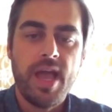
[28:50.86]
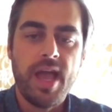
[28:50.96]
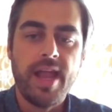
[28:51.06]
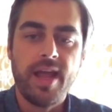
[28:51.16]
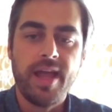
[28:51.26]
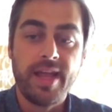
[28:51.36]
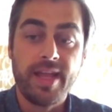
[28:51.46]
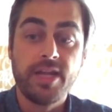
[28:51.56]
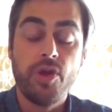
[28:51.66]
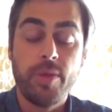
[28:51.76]
And, and
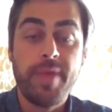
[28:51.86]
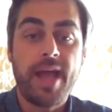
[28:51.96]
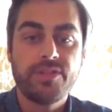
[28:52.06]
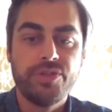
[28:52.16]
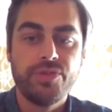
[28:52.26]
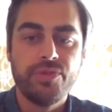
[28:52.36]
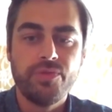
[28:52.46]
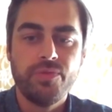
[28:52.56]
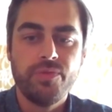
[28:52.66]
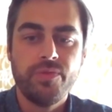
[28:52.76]
again, going back
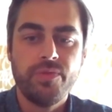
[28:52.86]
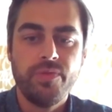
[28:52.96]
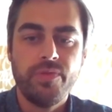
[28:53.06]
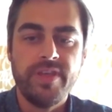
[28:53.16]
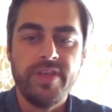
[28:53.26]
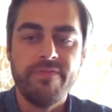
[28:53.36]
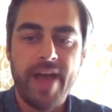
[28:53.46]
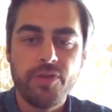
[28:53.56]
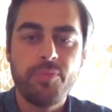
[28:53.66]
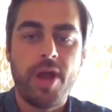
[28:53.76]
to the
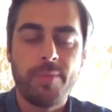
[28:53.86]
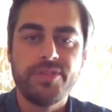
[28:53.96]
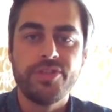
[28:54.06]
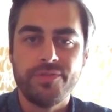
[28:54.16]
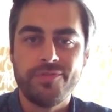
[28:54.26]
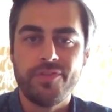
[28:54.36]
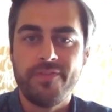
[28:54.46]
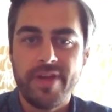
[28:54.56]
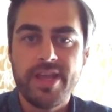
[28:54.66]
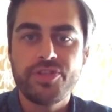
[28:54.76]
value proposition for a
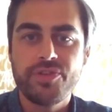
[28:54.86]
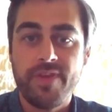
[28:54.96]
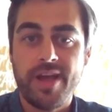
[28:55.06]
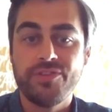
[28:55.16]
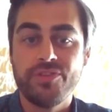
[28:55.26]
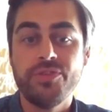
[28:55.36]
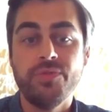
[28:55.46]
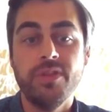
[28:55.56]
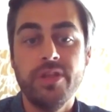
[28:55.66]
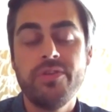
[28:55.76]
financial advisor
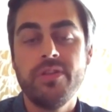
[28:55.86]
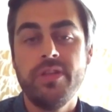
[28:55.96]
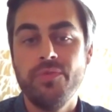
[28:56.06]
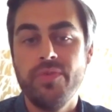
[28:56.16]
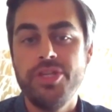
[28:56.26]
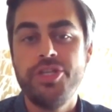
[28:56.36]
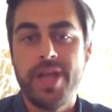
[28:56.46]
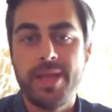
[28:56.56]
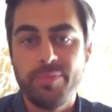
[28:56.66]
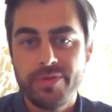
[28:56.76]
to literally
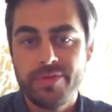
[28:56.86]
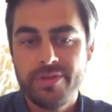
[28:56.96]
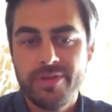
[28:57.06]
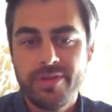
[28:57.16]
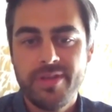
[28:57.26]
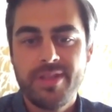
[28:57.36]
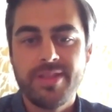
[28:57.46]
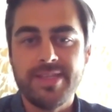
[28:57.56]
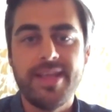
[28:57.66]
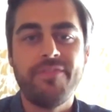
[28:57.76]
reshape
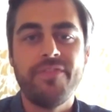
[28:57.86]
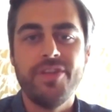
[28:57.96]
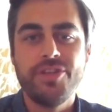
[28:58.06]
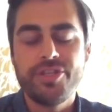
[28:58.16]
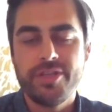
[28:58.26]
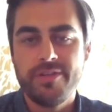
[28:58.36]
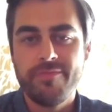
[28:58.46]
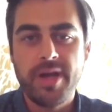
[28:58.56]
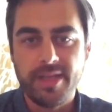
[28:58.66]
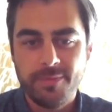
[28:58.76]
the definition of
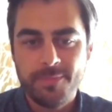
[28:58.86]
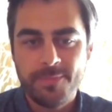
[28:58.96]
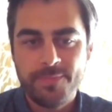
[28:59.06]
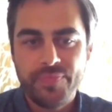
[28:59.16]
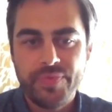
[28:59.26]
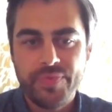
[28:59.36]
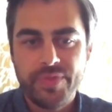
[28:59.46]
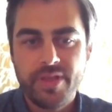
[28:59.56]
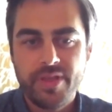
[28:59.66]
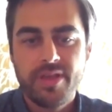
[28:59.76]
money,
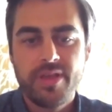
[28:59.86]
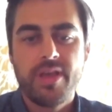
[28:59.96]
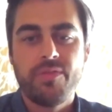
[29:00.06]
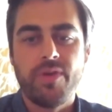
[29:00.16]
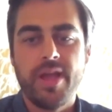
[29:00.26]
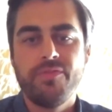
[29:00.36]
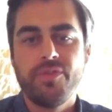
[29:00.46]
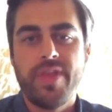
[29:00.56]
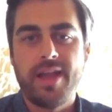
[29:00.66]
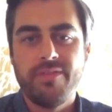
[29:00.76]
right, for
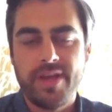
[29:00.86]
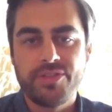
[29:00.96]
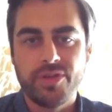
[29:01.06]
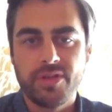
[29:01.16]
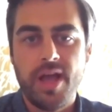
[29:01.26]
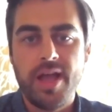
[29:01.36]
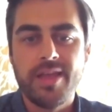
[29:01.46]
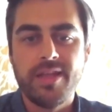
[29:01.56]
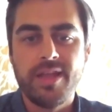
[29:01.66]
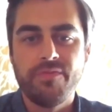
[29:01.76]
that investor
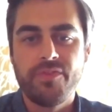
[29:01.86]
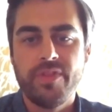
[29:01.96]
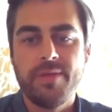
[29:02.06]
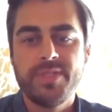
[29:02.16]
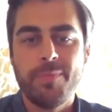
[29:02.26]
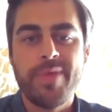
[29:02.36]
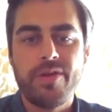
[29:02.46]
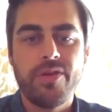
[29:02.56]
client, and for them to better